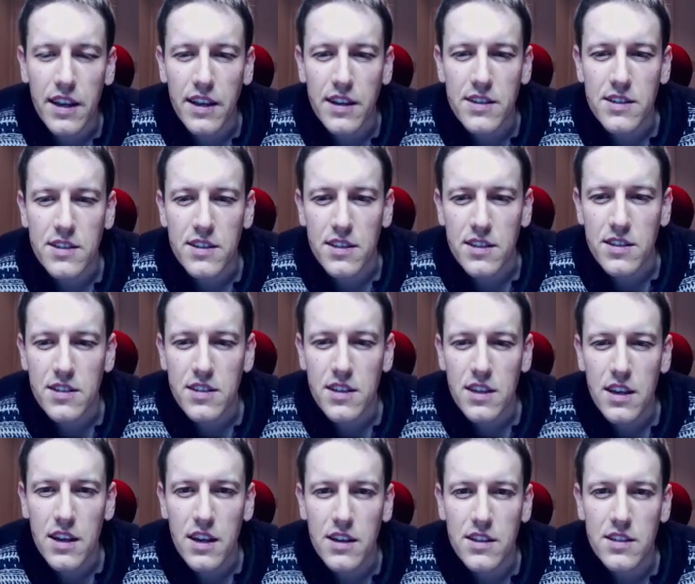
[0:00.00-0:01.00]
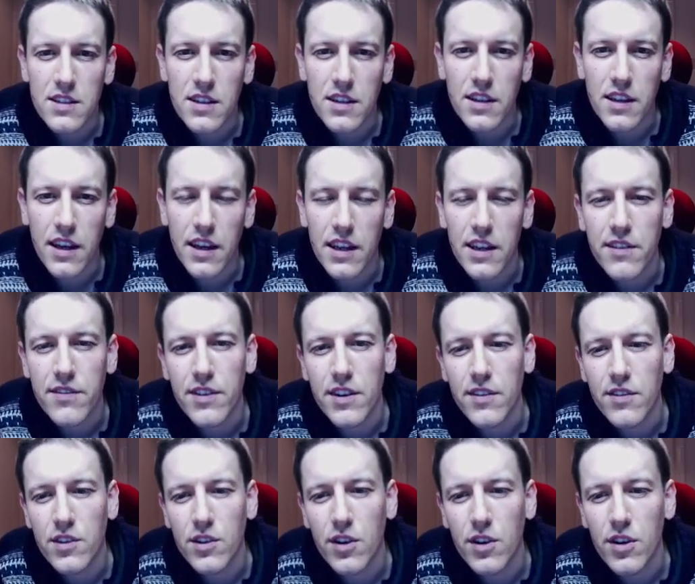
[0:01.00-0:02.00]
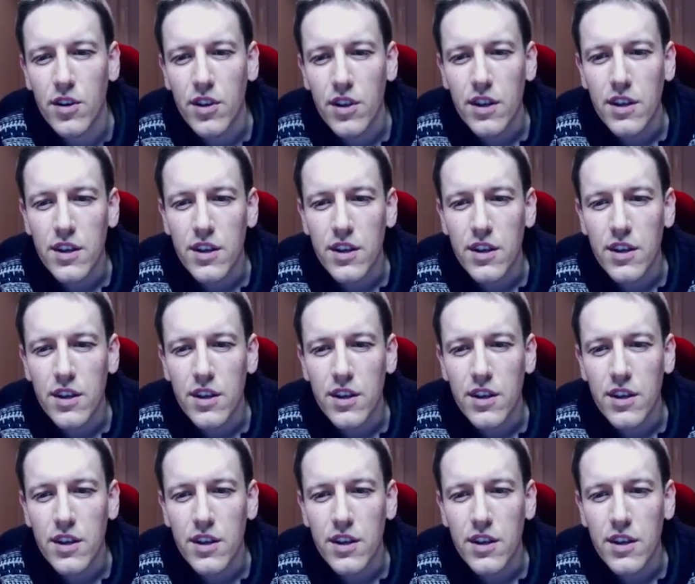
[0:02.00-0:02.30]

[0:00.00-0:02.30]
x to the 6, again if I've got